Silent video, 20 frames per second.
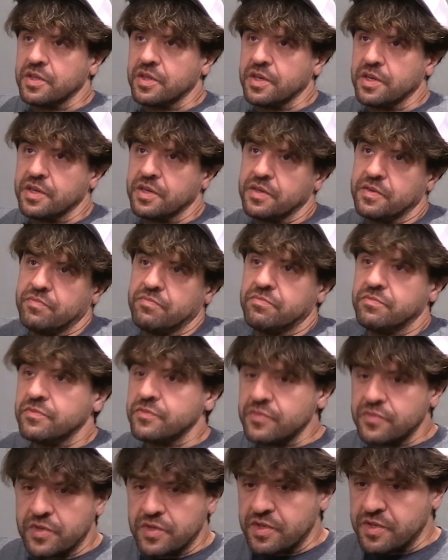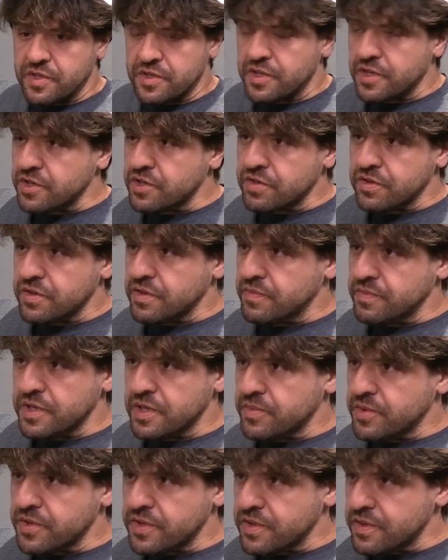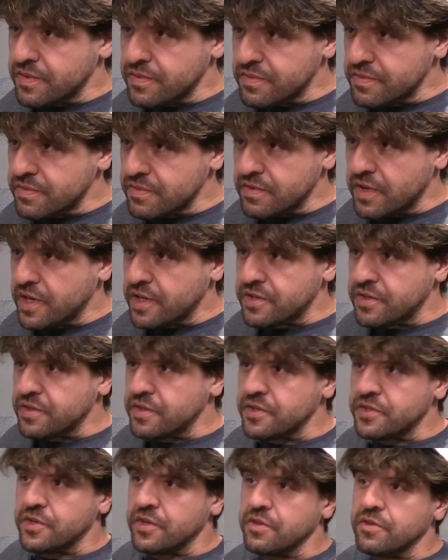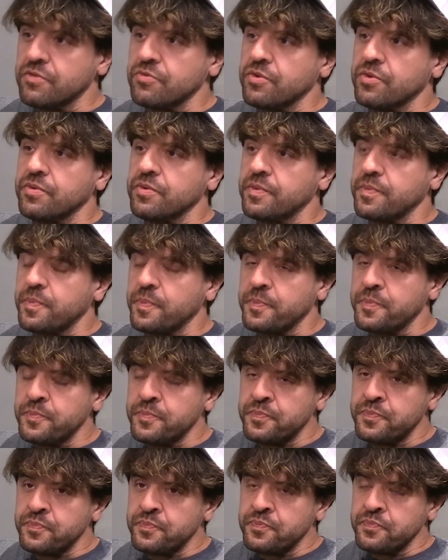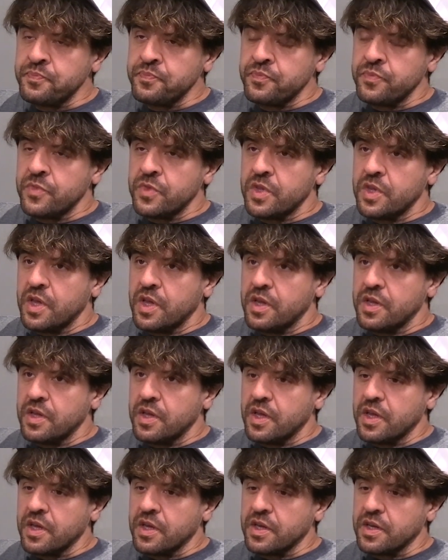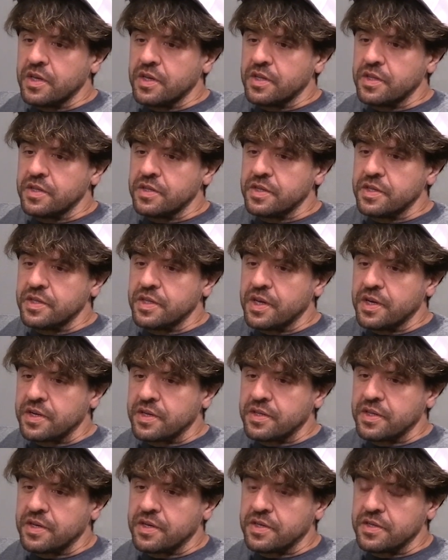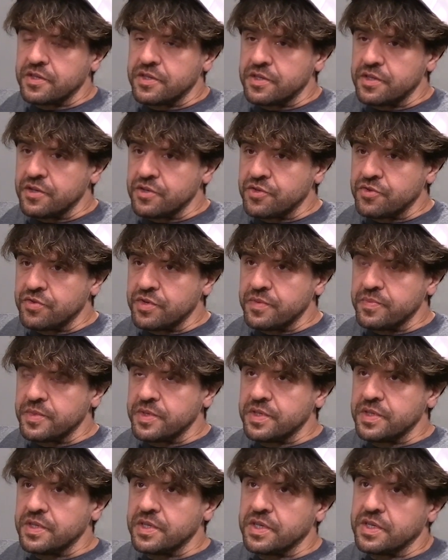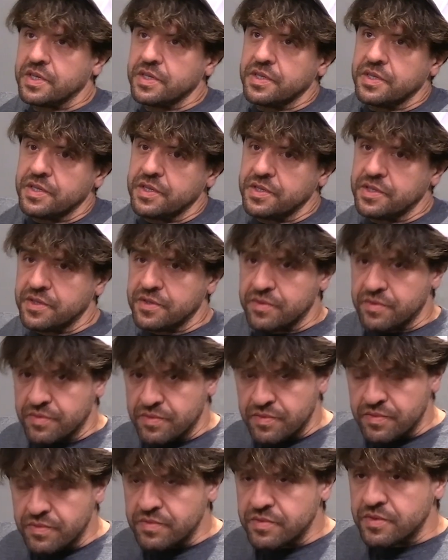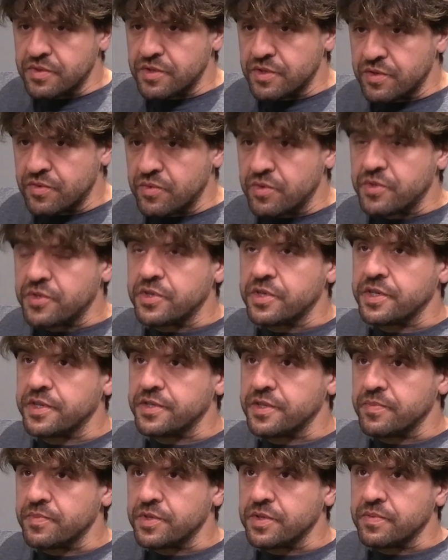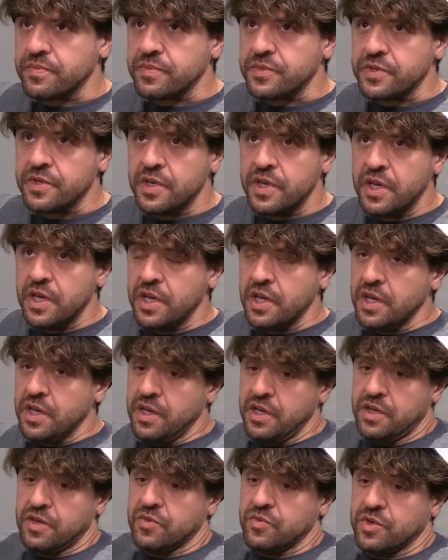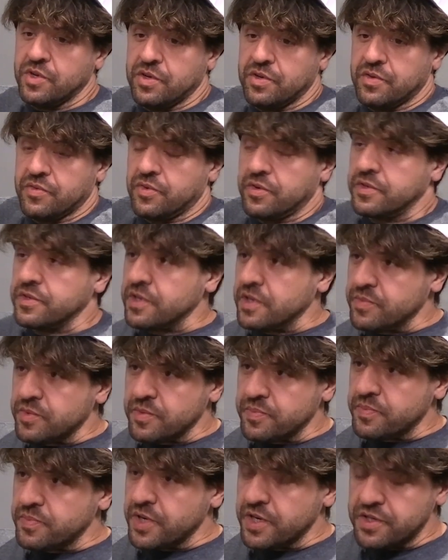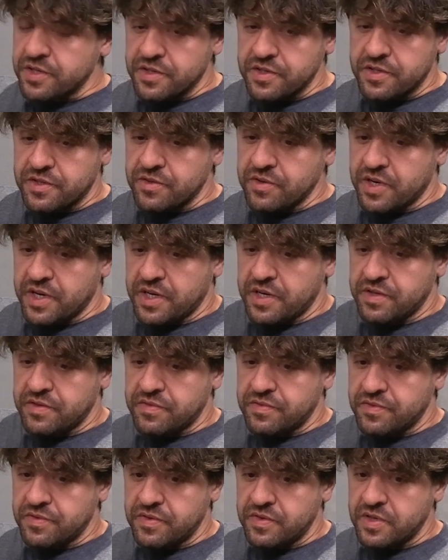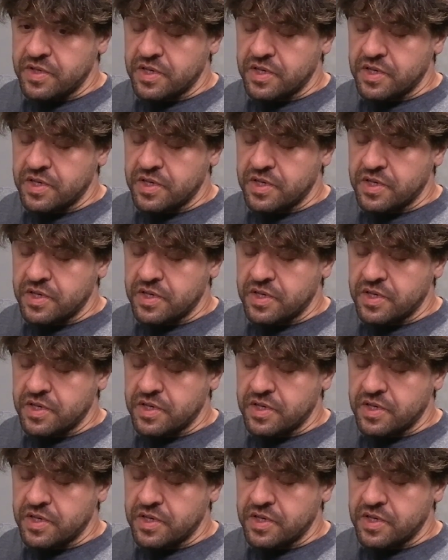they feel that they should be able to handle this on their own. And that can slow treatment. It can lead to worsening symptoms. We know, for example, patients who have